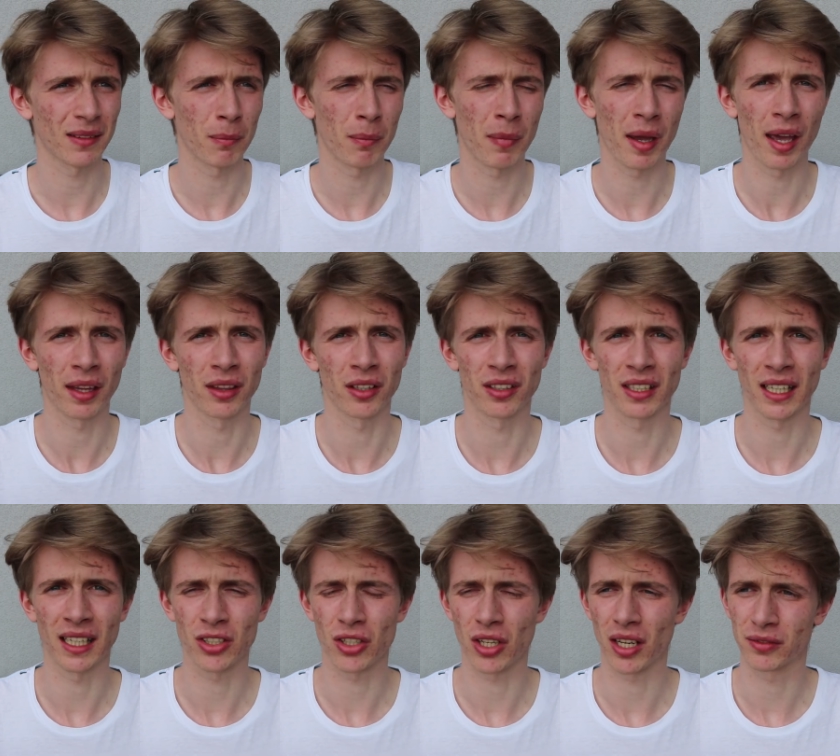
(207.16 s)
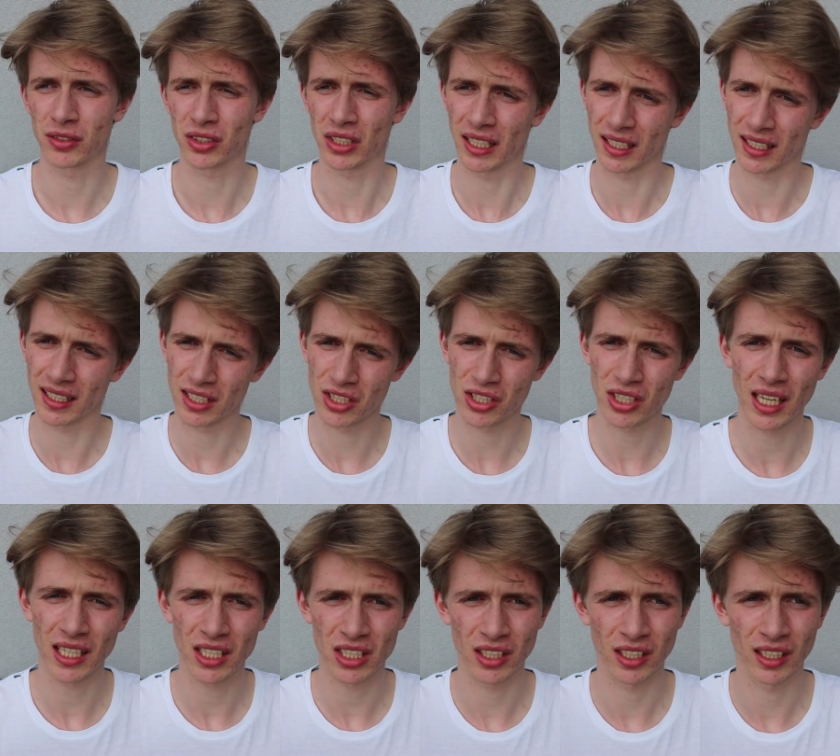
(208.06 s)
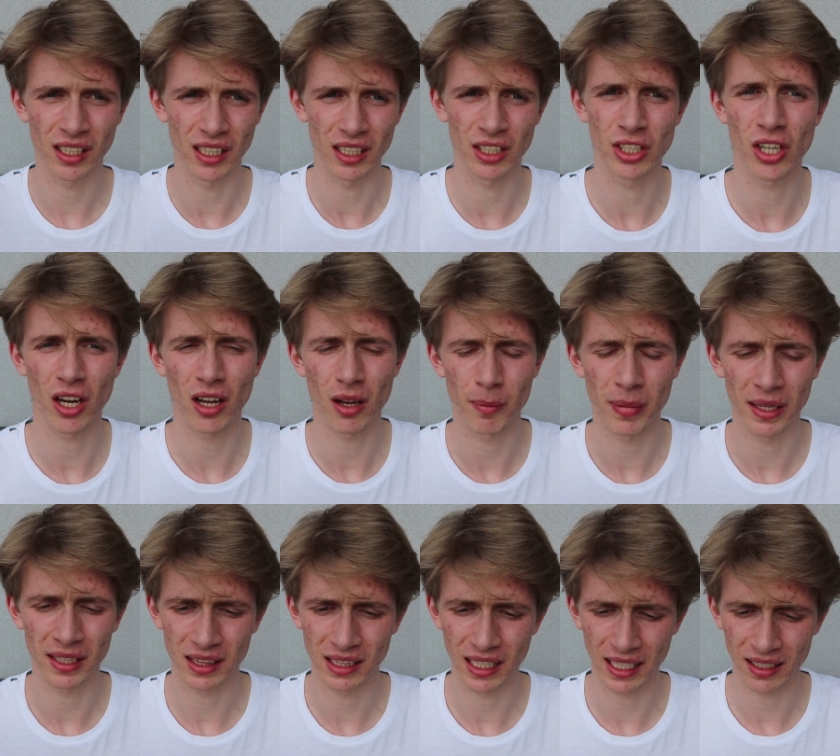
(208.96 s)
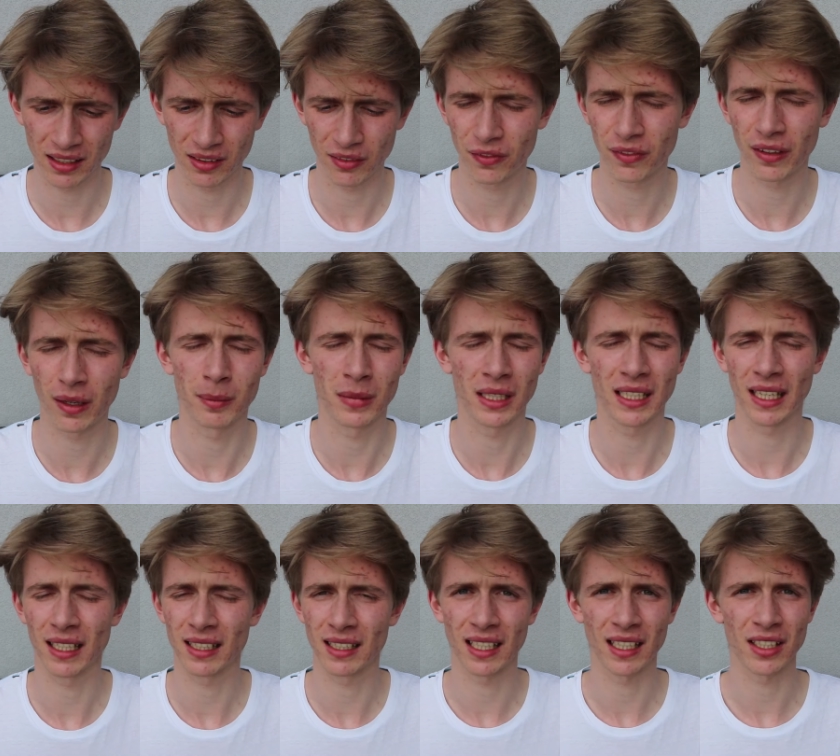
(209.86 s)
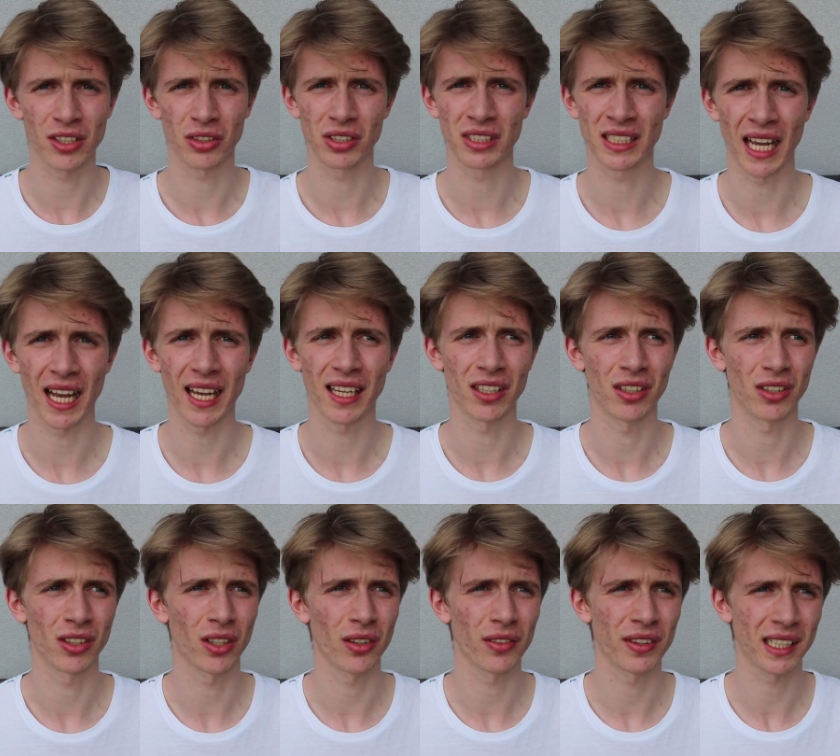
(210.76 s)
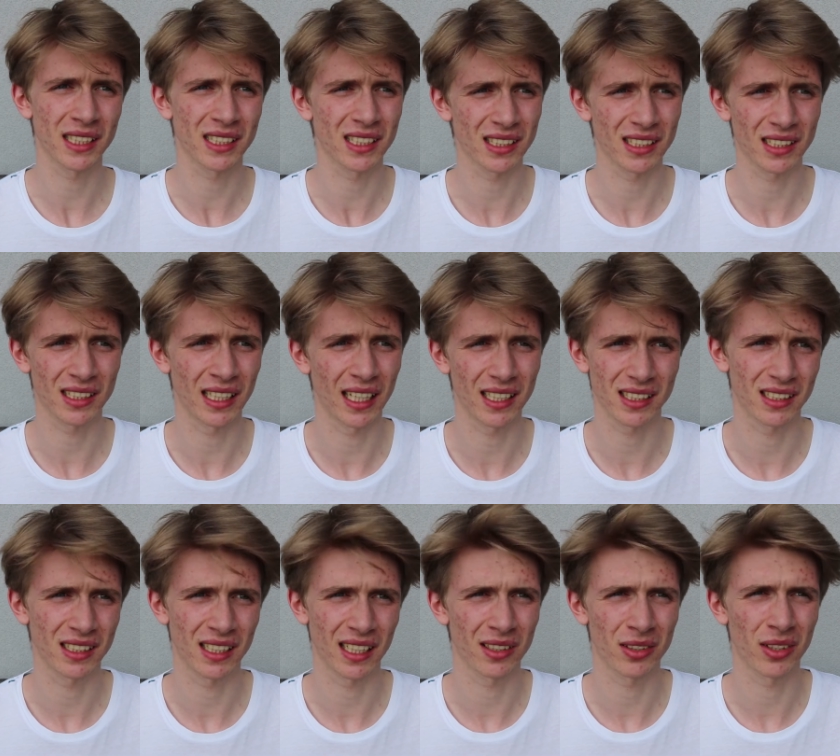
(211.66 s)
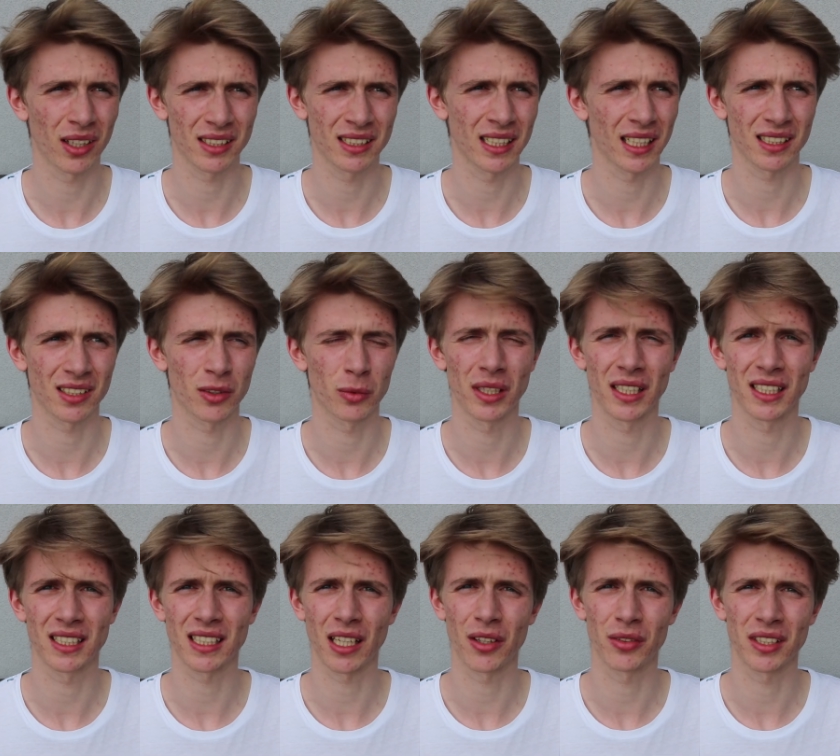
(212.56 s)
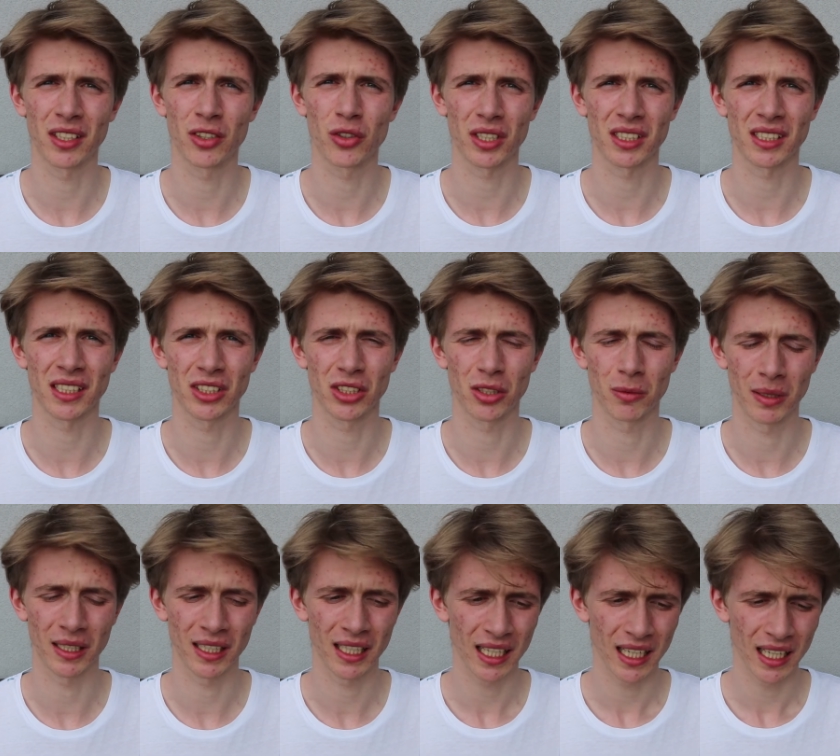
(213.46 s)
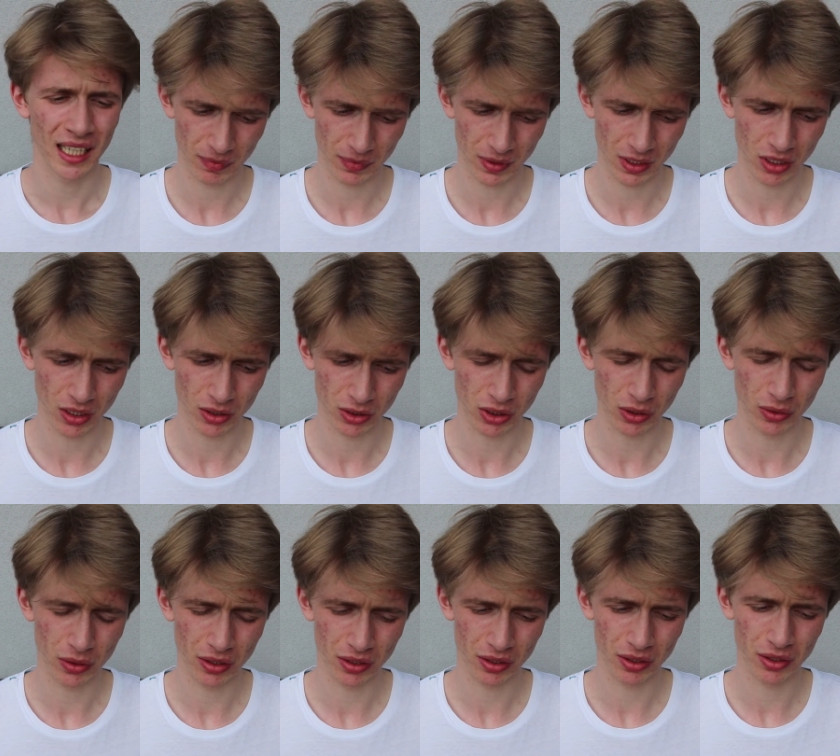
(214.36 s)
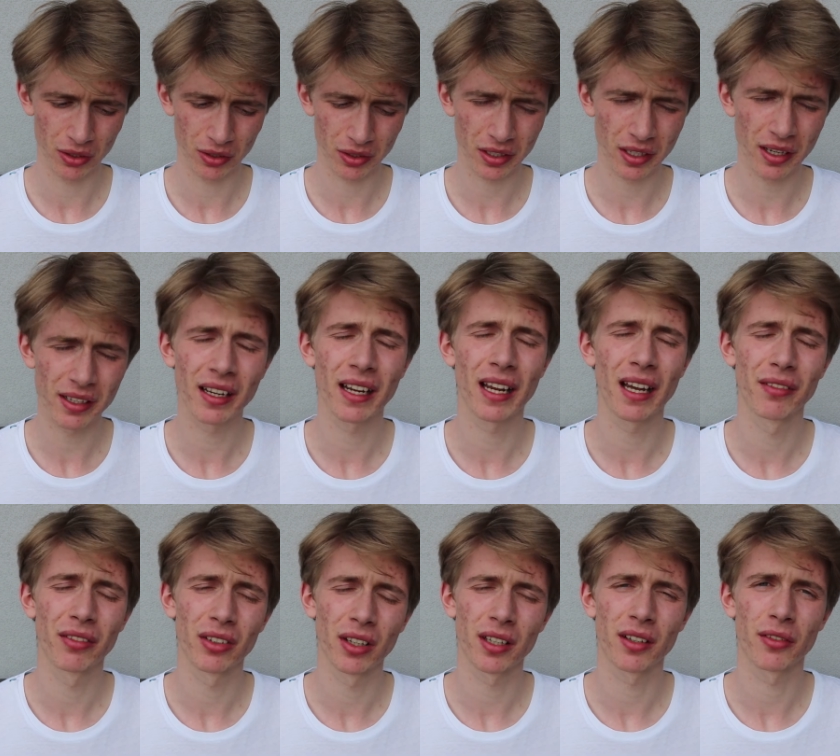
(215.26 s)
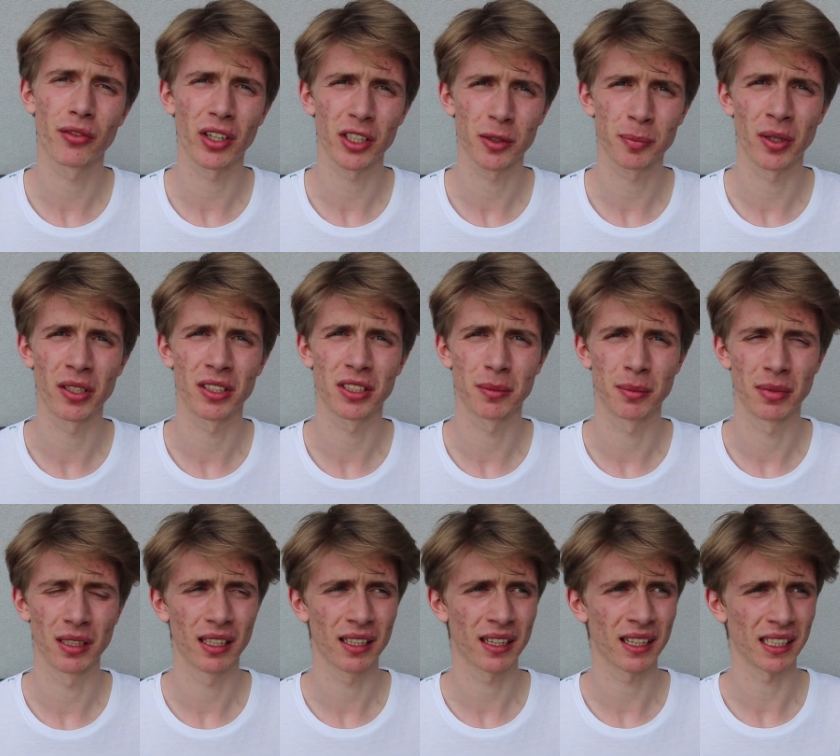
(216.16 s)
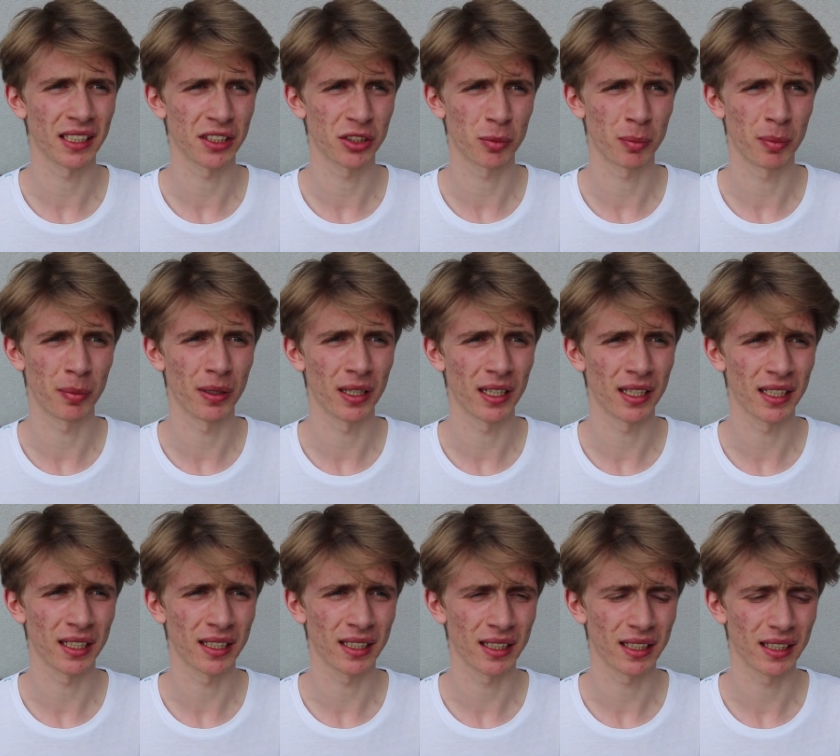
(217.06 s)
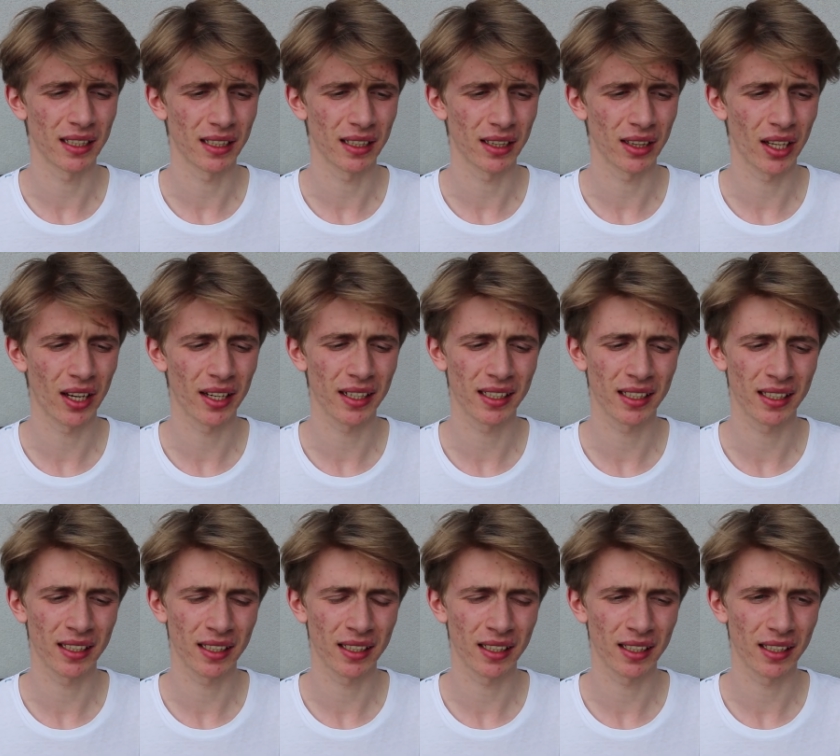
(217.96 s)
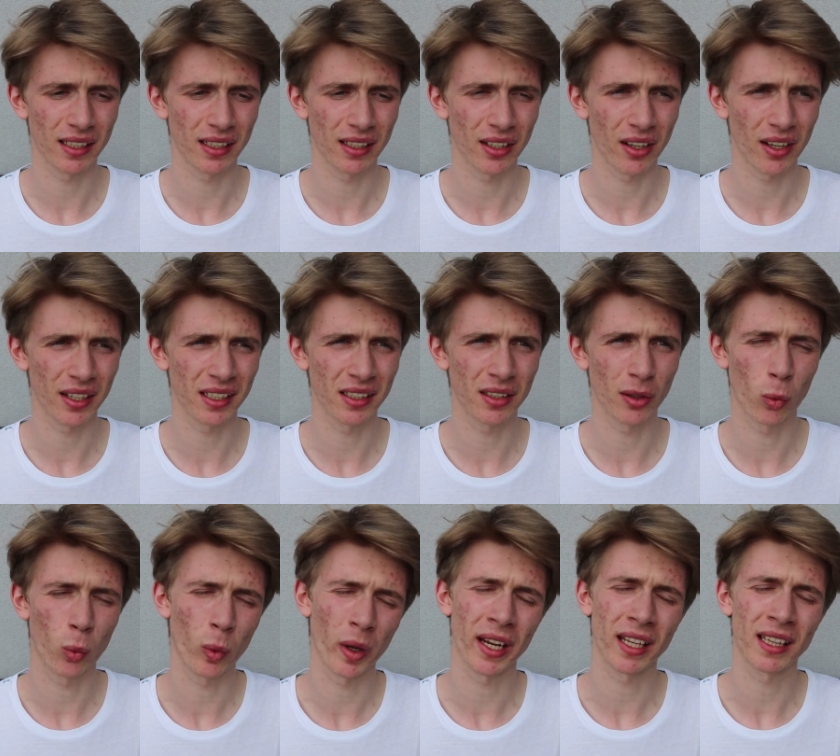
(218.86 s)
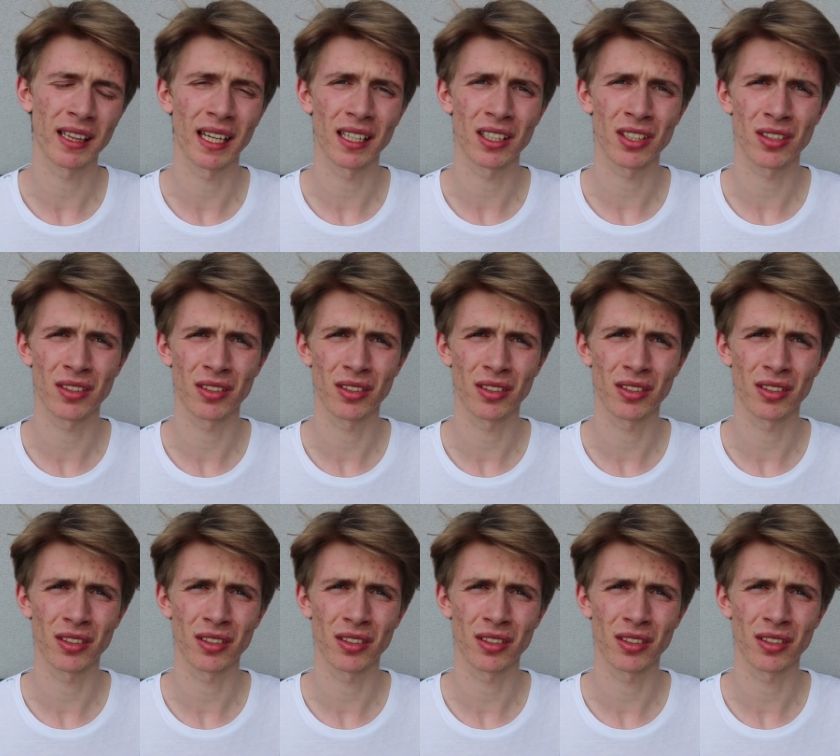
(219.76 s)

manner that you have to get an education a job and then a family and then you die you know that's, does that, that doesn't really sound interesting to me you know so you, you're gonna have a lot of responsibilities but not in not in the way that